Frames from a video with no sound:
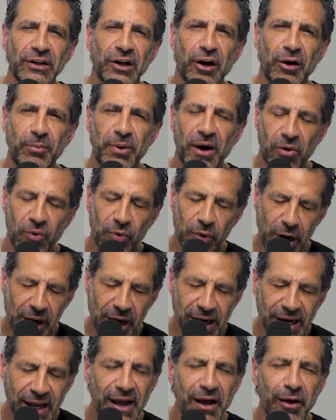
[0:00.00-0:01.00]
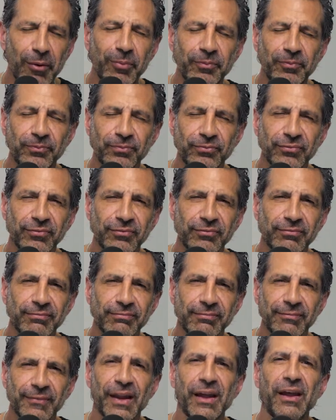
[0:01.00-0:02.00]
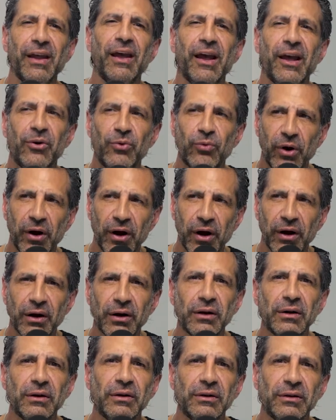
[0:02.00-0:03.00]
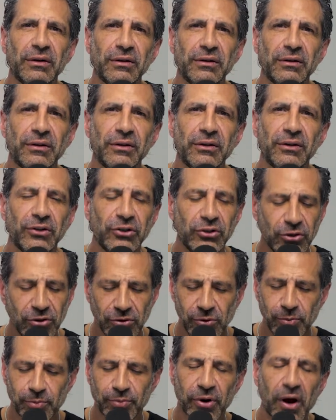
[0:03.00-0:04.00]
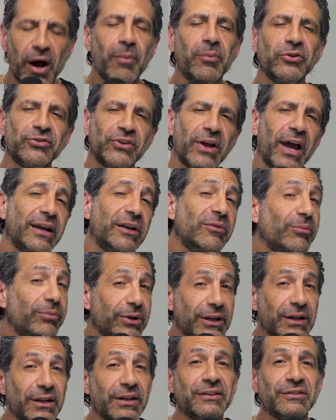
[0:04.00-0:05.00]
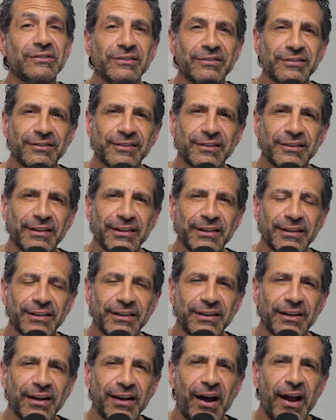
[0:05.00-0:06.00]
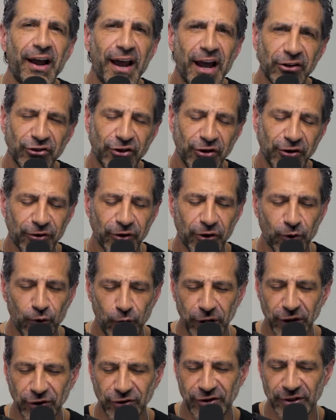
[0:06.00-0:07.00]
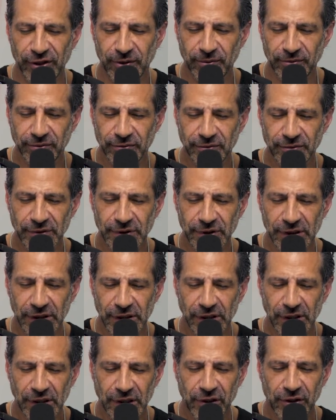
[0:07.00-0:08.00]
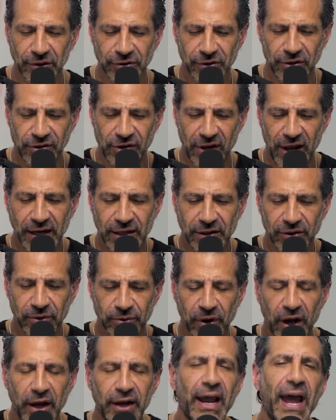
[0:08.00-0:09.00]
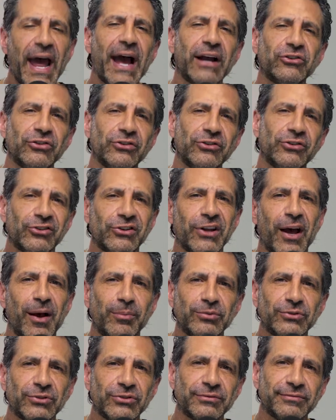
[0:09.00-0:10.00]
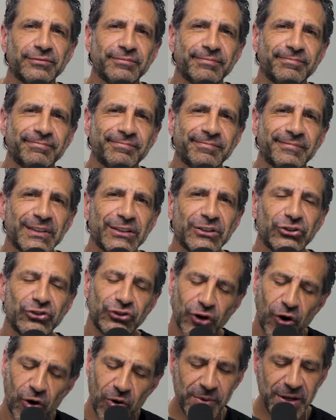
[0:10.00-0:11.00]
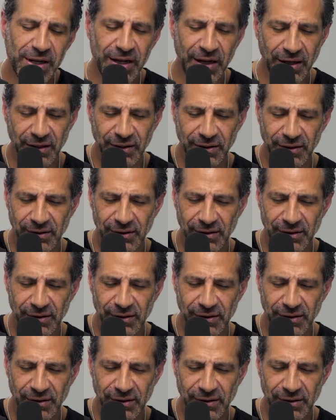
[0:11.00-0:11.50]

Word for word: about where I am and where you promised I can be. I ask you for the wisdom to take the right action steps. Show me